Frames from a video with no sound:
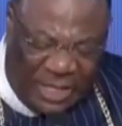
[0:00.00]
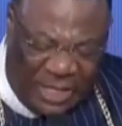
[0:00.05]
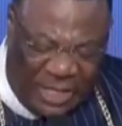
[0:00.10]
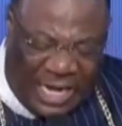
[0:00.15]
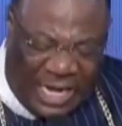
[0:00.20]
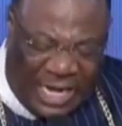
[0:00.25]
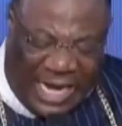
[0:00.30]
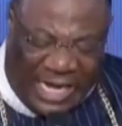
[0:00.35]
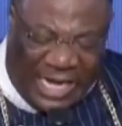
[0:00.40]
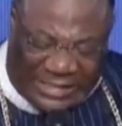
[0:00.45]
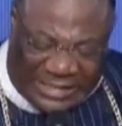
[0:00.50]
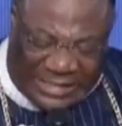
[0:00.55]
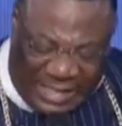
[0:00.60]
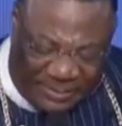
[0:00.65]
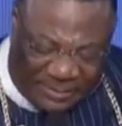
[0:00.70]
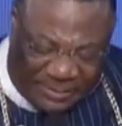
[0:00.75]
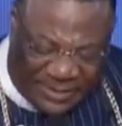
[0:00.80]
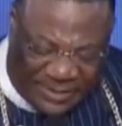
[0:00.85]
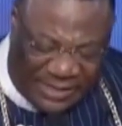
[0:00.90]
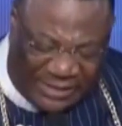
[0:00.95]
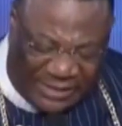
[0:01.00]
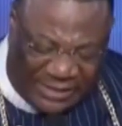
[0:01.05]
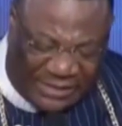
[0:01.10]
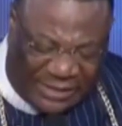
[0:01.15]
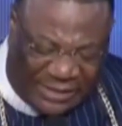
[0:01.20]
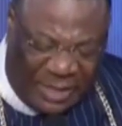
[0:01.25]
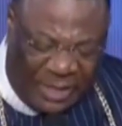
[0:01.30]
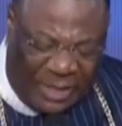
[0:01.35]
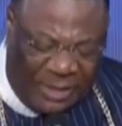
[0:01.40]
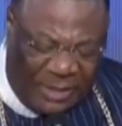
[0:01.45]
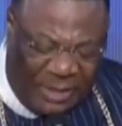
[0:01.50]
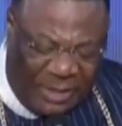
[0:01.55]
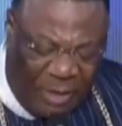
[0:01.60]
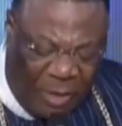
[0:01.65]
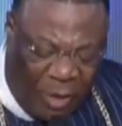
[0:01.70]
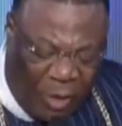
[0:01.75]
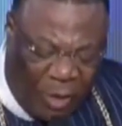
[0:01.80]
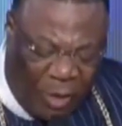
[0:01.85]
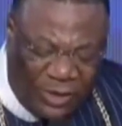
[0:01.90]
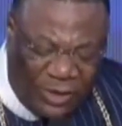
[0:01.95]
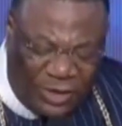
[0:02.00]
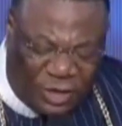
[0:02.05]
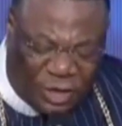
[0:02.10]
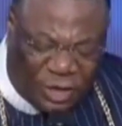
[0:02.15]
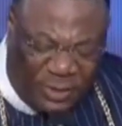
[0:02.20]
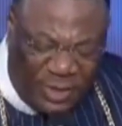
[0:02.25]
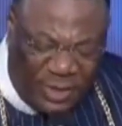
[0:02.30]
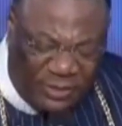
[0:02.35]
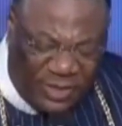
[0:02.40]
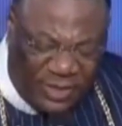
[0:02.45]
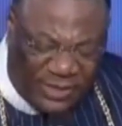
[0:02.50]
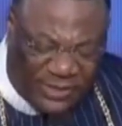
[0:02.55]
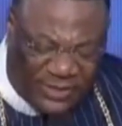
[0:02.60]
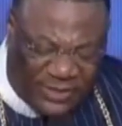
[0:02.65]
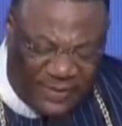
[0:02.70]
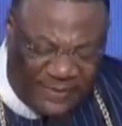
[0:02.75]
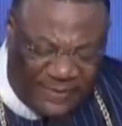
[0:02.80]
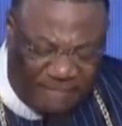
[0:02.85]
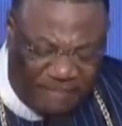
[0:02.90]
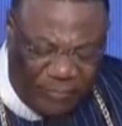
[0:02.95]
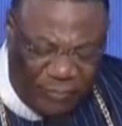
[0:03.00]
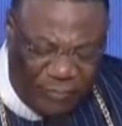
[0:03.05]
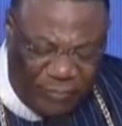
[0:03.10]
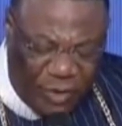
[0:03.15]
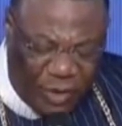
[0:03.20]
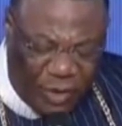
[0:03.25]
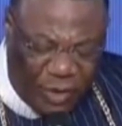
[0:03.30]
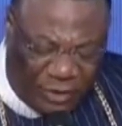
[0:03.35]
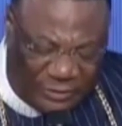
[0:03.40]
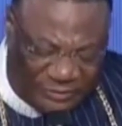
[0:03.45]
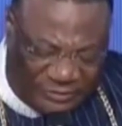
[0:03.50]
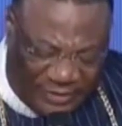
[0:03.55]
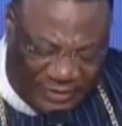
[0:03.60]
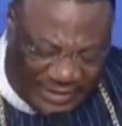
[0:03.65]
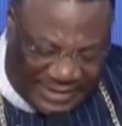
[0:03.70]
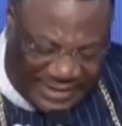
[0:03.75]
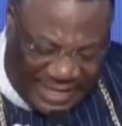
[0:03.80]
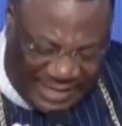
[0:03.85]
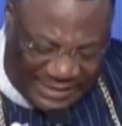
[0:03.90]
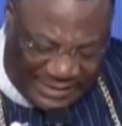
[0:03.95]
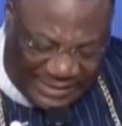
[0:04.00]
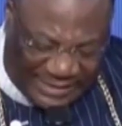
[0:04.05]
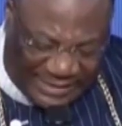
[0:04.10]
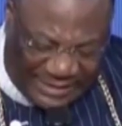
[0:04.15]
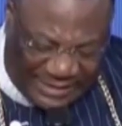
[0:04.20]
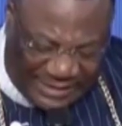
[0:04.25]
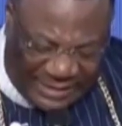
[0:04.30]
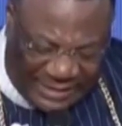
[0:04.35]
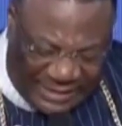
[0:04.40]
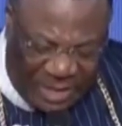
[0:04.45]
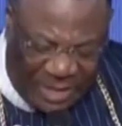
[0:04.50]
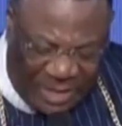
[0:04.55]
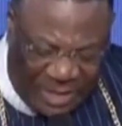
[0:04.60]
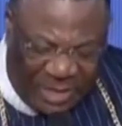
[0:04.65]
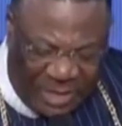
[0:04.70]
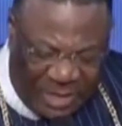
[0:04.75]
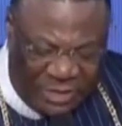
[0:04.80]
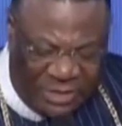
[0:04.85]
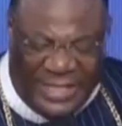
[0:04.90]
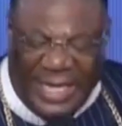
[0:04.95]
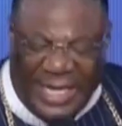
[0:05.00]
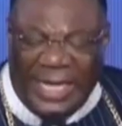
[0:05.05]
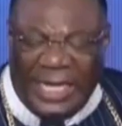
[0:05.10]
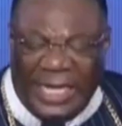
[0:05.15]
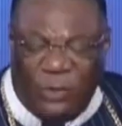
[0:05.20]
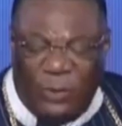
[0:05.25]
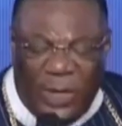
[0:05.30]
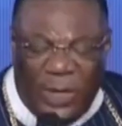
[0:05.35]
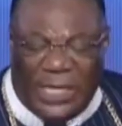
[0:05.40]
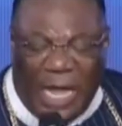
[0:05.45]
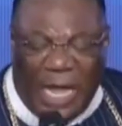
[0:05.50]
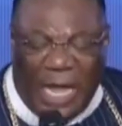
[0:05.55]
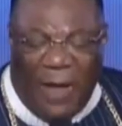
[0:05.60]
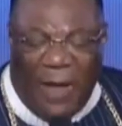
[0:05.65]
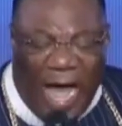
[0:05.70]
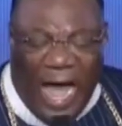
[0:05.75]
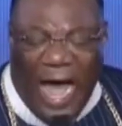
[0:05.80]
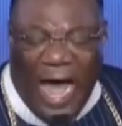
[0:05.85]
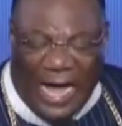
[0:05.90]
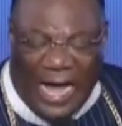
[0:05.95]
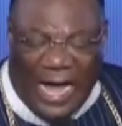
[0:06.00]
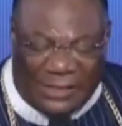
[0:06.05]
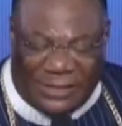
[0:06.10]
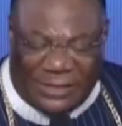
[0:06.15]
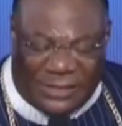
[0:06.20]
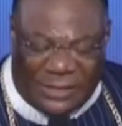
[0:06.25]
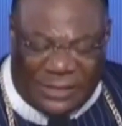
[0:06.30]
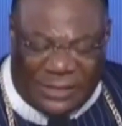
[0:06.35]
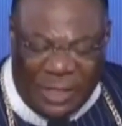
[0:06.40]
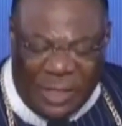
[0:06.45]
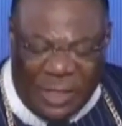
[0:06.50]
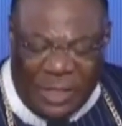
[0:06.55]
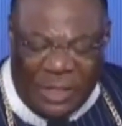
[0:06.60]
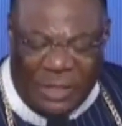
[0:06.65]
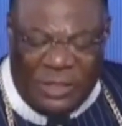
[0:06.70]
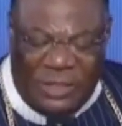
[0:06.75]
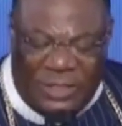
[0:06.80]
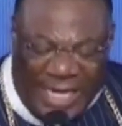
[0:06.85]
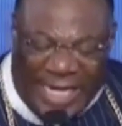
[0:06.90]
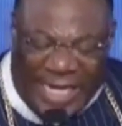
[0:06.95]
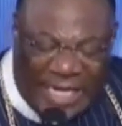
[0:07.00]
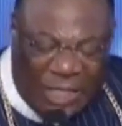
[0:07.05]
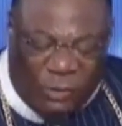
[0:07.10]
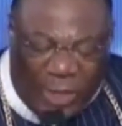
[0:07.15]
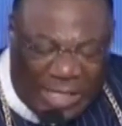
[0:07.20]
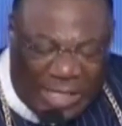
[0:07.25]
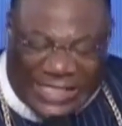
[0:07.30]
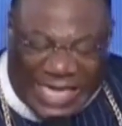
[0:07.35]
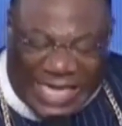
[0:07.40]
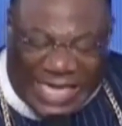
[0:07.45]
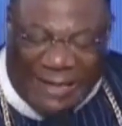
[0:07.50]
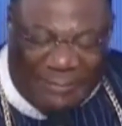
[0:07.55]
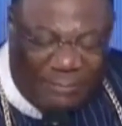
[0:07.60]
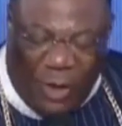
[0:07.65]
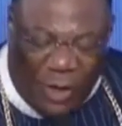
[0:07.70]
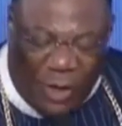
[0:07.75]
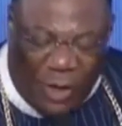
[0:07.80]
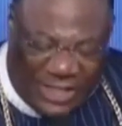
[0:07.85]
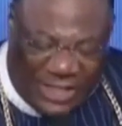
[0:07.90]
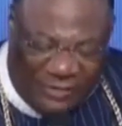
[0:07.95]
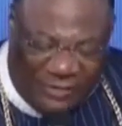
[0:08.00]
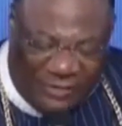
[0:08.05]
and acceptance. Holy Spirit, convict us. Deal with our hearts. Deal with our motive.